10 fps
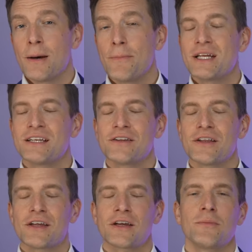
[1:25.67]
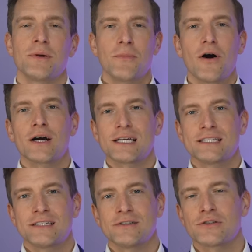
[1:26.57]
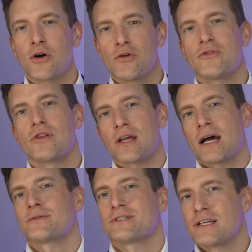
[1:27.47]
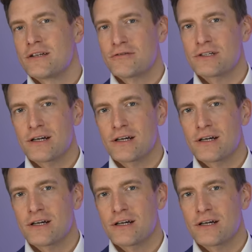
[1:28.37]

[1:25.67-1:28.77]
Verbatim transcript: meaning that they can be marketed as over the counter hearing